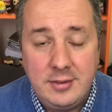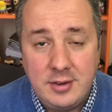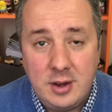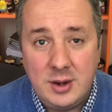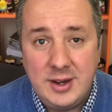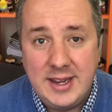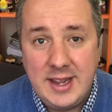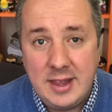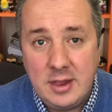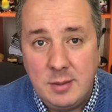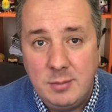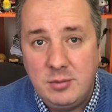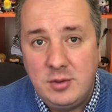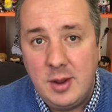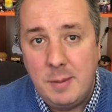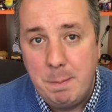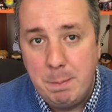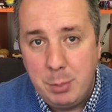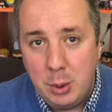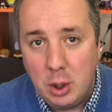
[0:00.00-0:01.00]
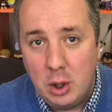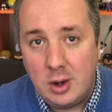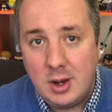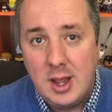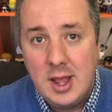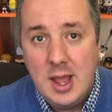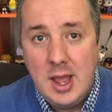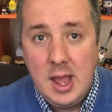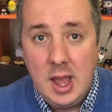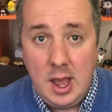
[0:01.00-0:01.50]
So get them to book
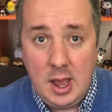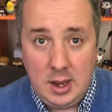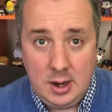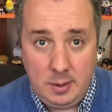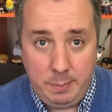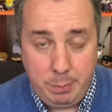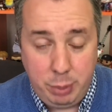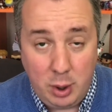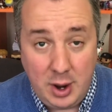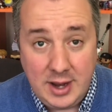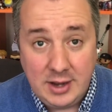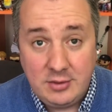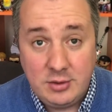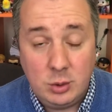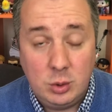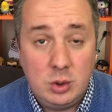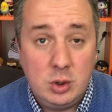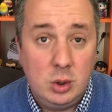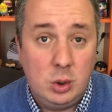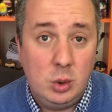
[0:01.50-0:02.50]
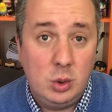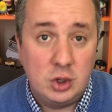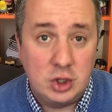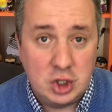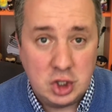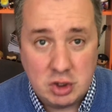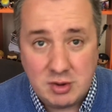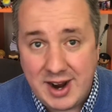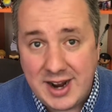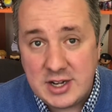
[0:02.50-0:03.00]
an appraisal call, a
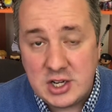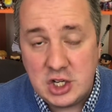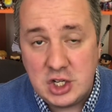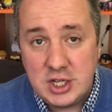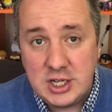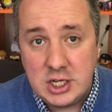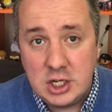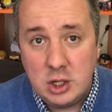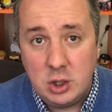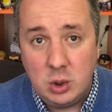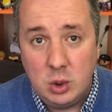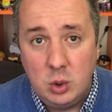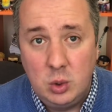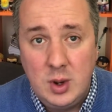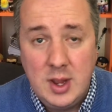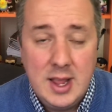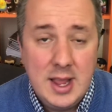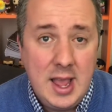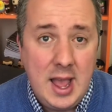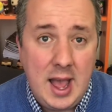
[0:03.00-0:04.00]
strategy call,